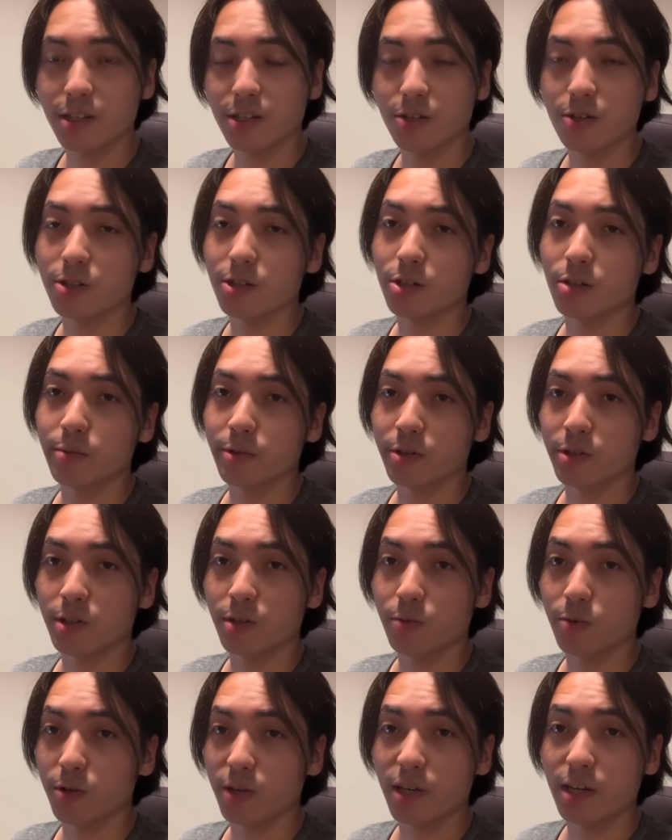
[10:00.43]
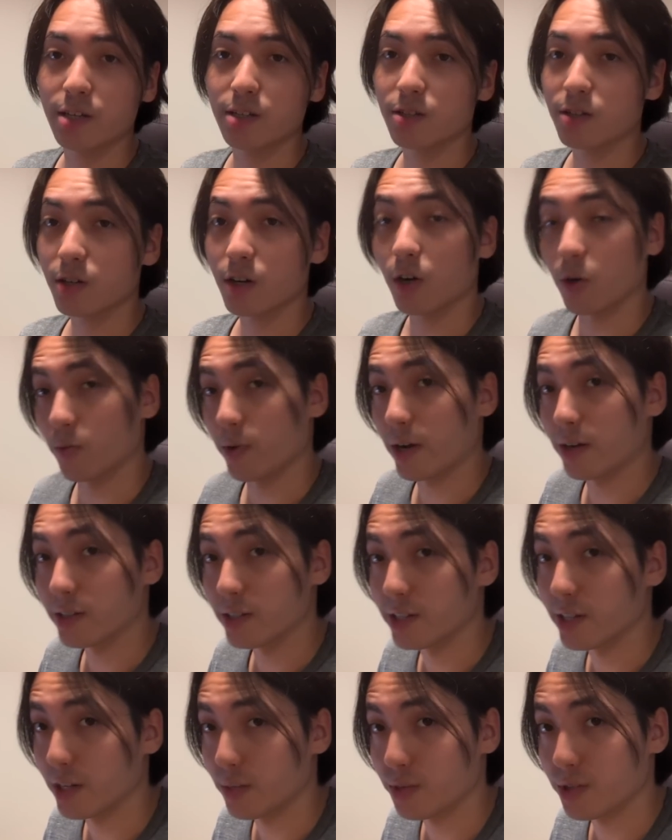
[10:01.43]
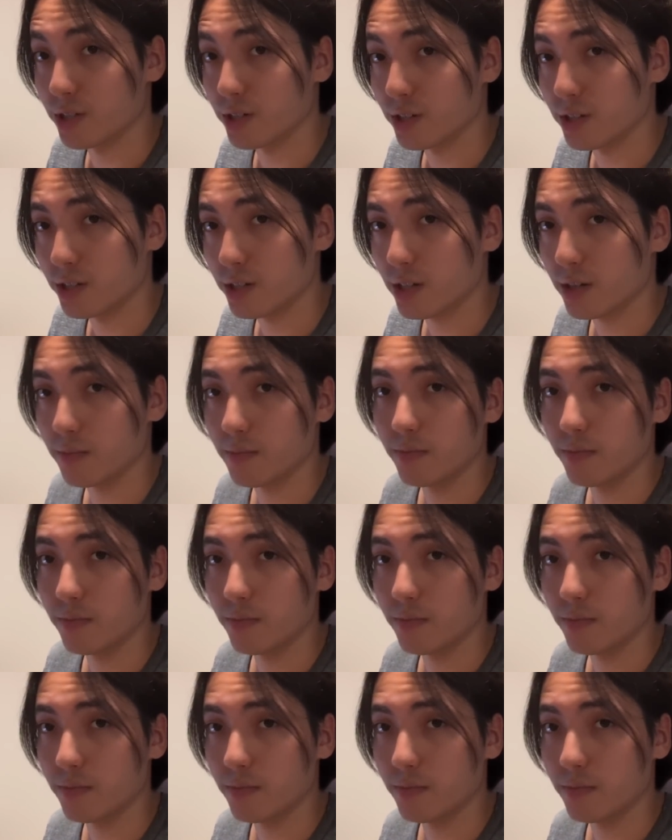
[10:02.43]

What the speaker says: your lead ability will hit around 90% of the time.